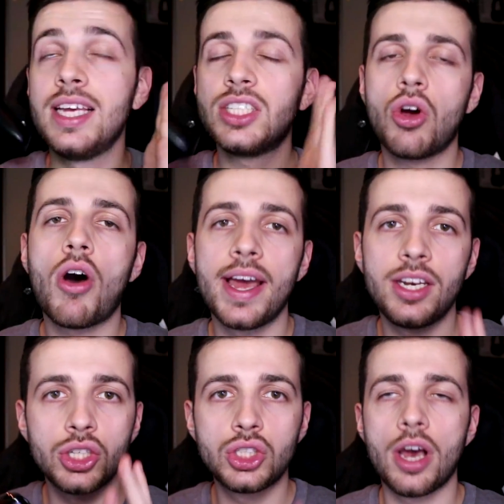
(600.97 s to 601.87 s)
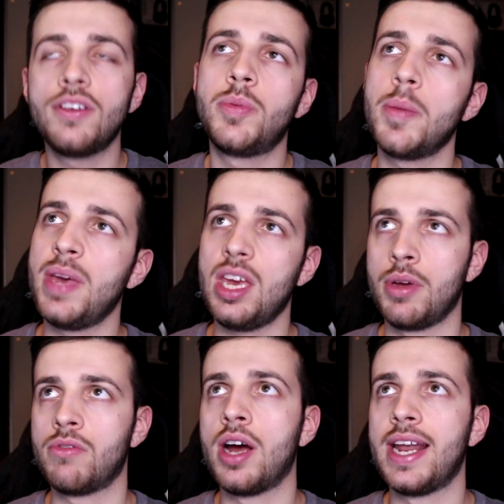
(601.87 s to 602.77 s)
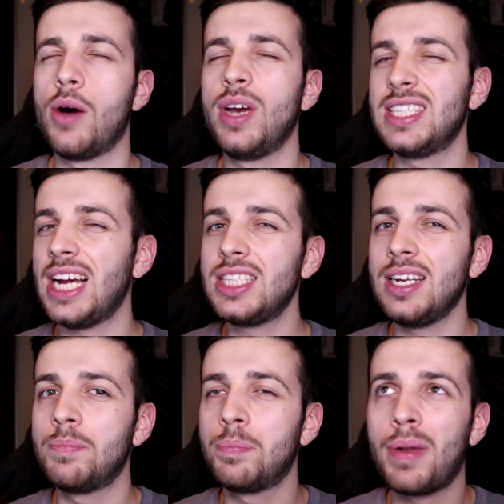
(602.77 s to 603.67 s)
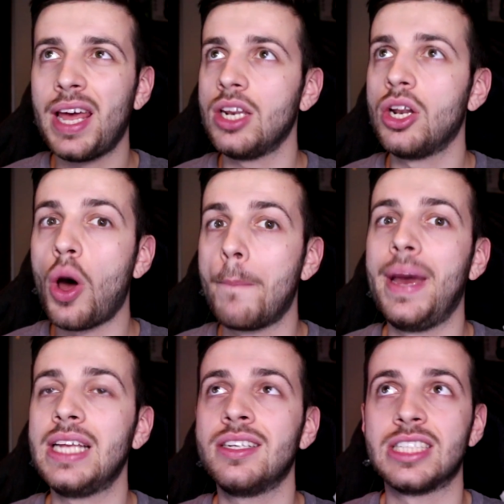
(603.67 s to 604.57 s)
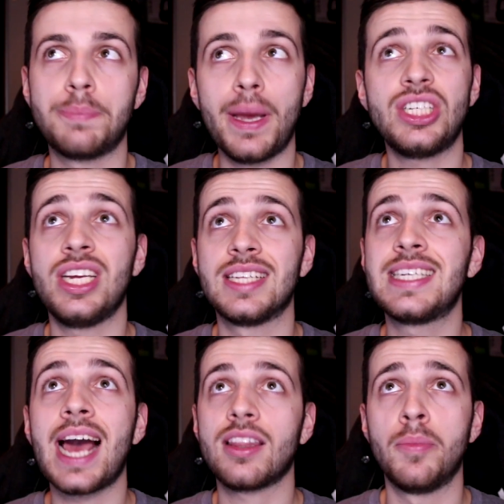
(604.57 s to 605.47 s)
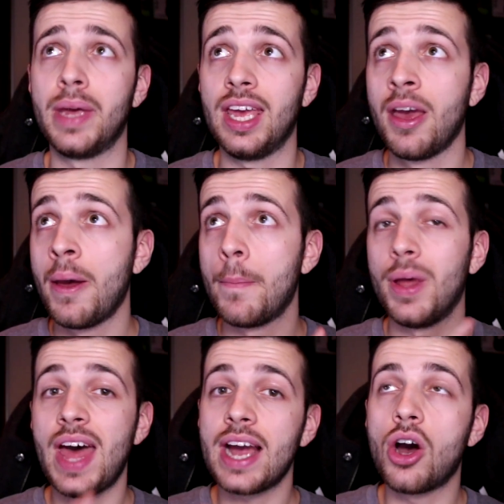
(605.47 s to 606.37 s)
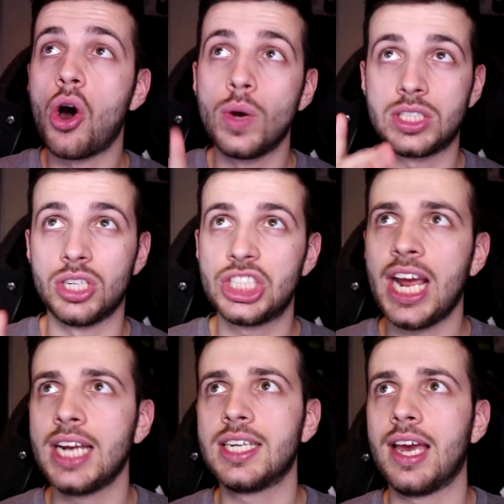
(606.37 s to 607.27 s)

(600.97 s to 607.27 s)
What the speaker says: This guy deserves to be beating me right now. He's actually played a lot better, especially in attack than me. But that goal is going to change the